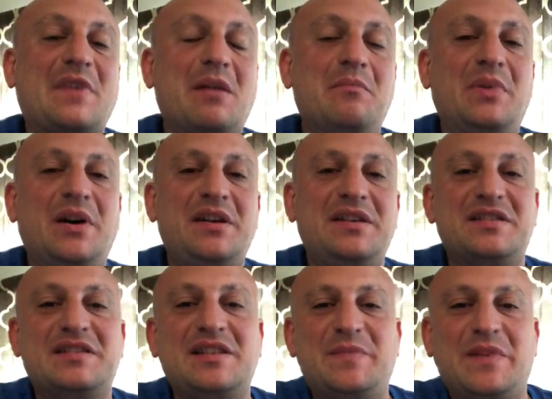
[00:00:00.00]
Bud
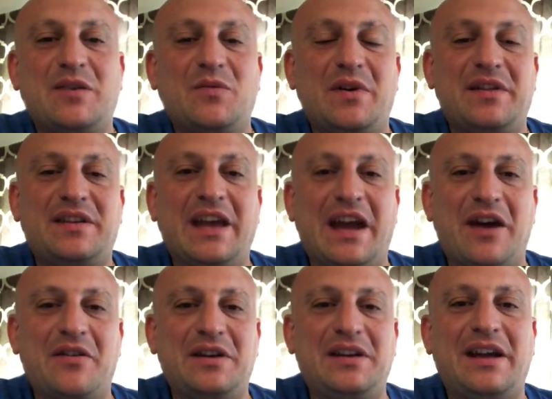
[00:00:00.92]
is sleeping with
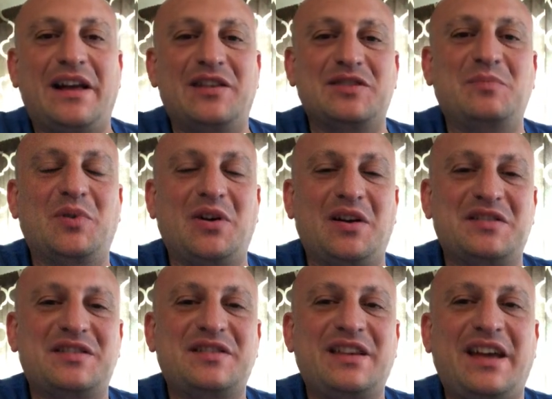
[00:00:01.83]
Gary, Al's
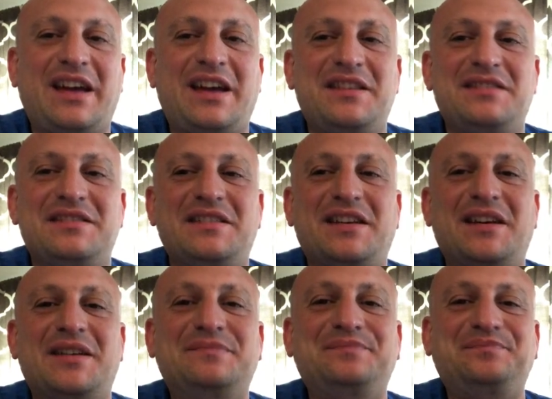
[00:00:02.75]
boss, and
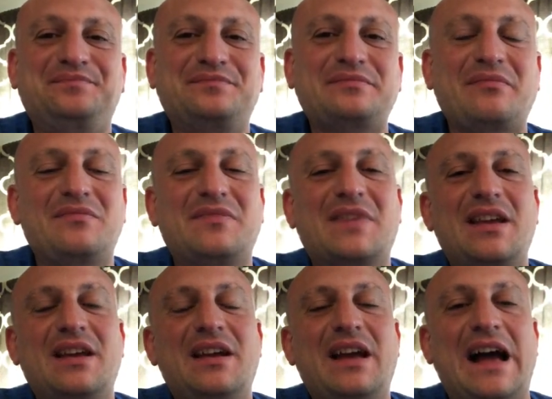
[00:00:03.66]

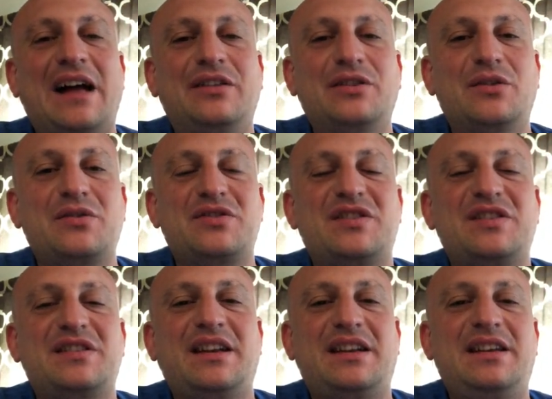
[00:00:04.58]
Al
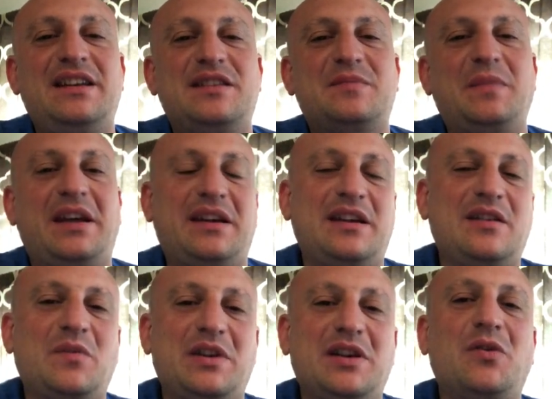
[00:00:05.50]
notices that he's
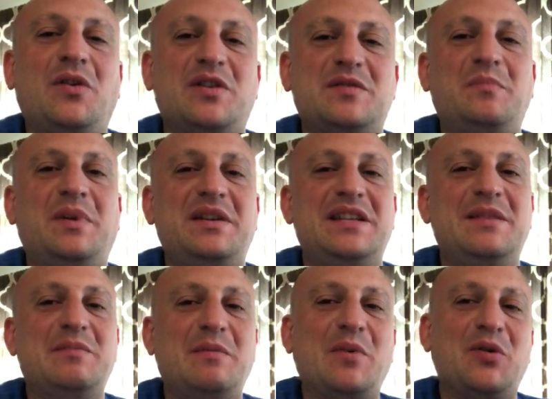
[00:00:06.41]
making what he calls Bundy
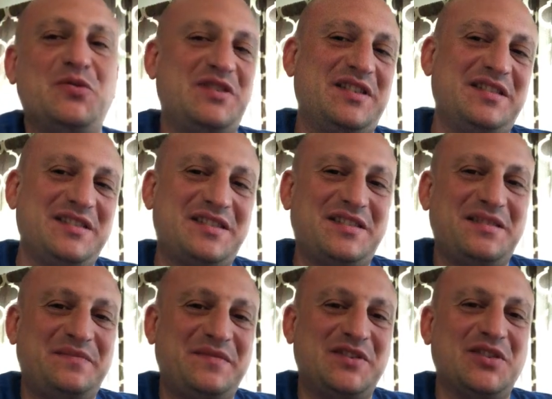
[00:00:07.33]
mimosas.
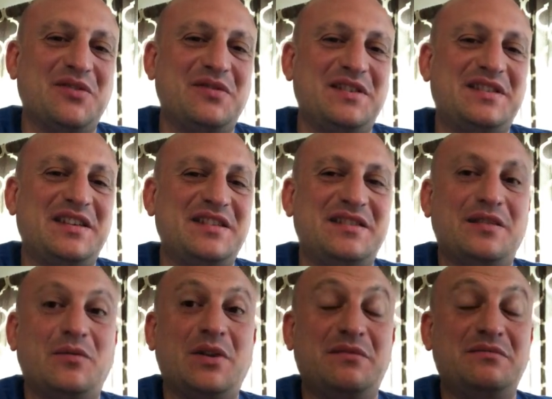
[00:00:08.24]
So he says
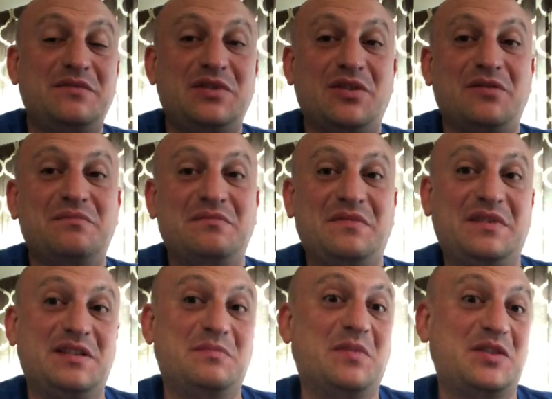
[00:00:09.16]
that, "Well,
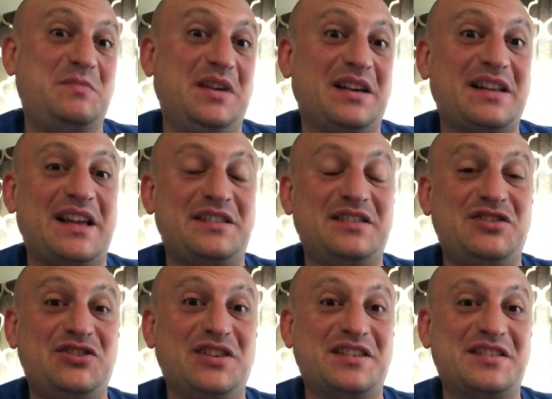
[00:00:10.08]
this must be a classy
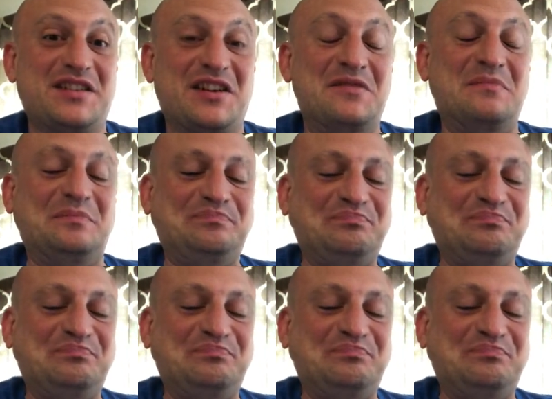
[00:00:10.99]
chick, son."